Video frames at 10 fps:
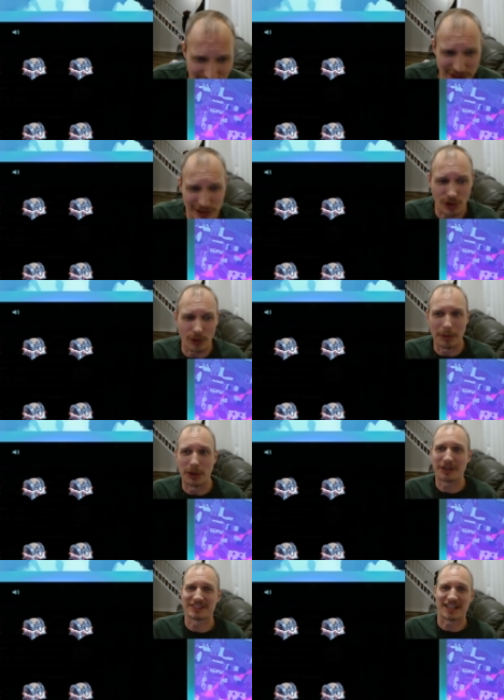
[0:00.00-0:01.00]
a little
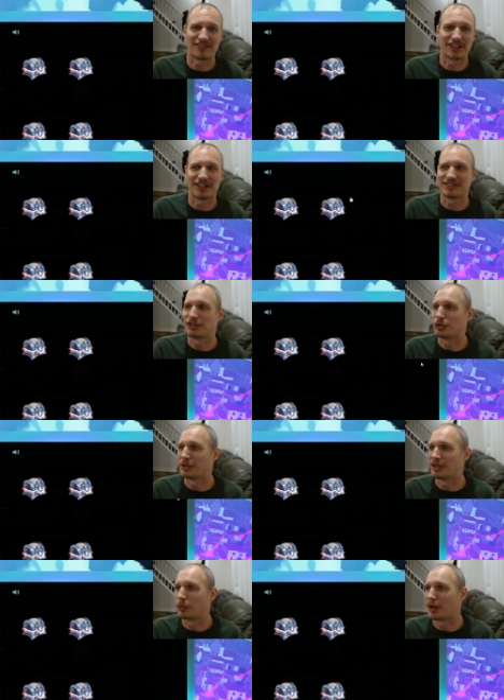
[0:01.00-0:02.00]
oboe because I haven't gotten to do it
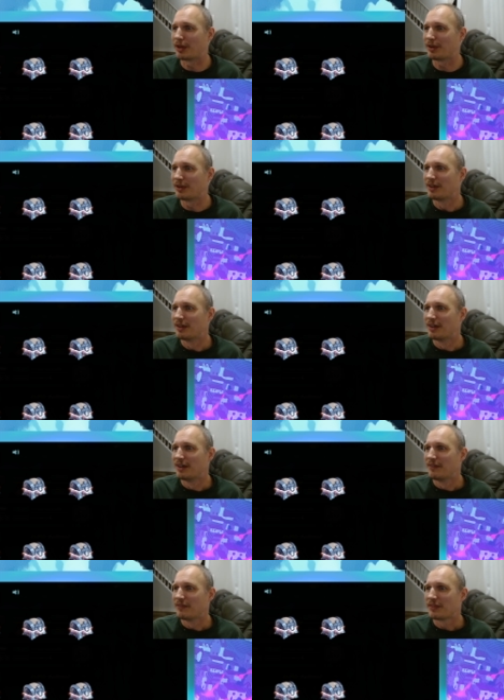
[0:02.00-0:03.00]
in a while.
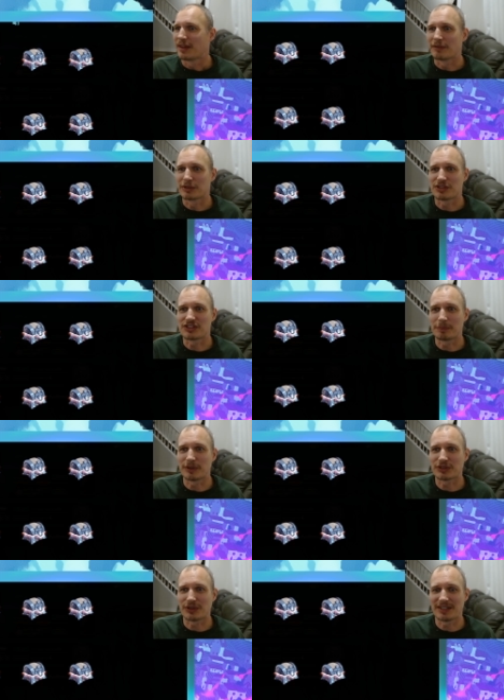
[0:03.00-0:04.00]
Ever since
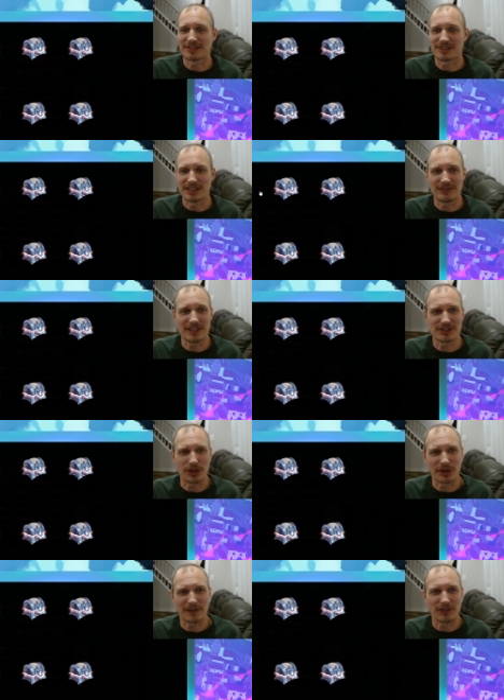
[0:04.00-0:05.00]
Splinterlands TV's
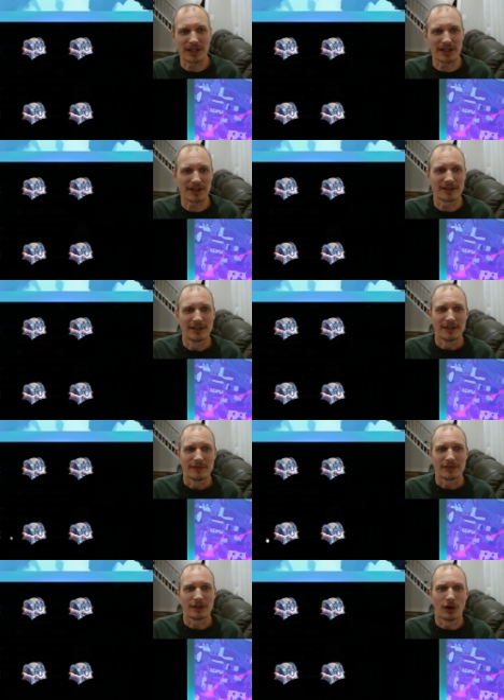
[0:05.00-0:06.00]
gone off the air.
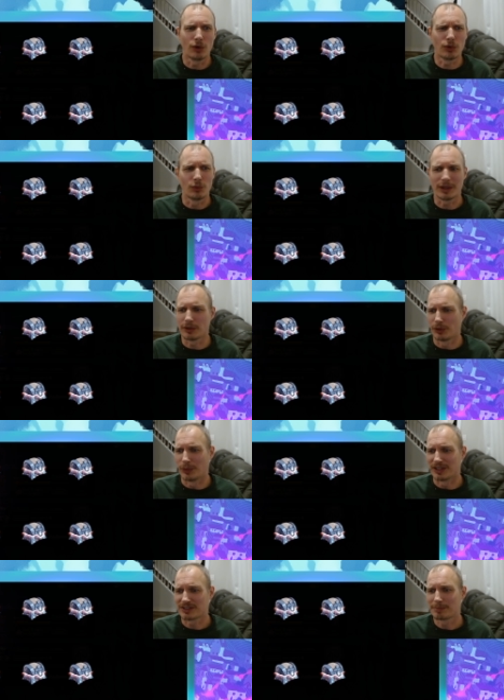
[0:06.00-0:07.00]
Oh, Will o' the
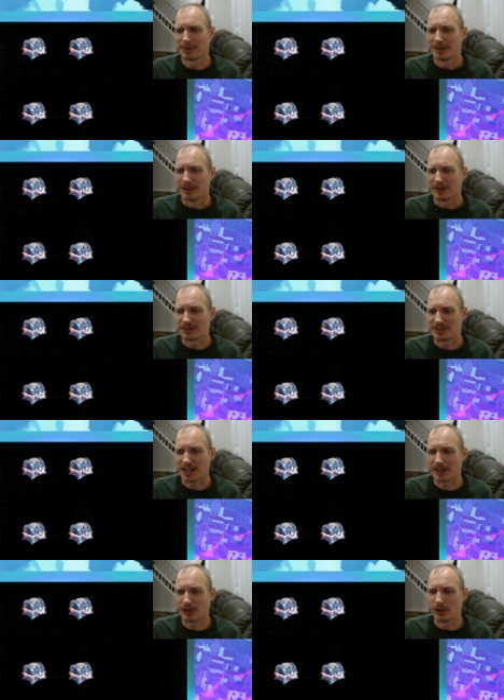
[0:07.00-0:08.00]
Wisp. The
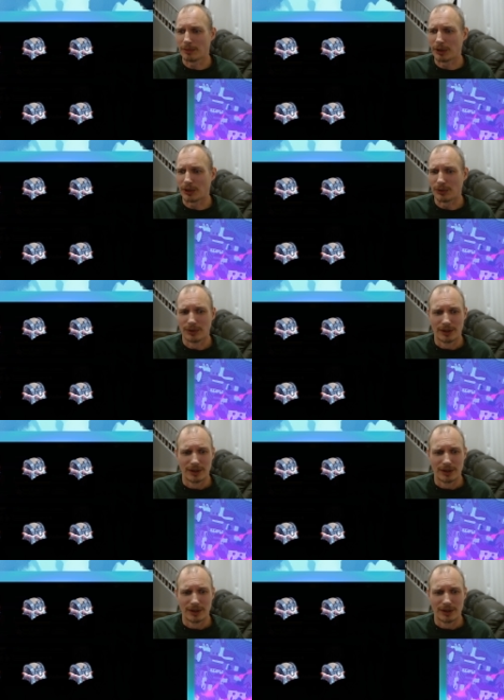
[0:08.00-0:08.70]
sad oboe.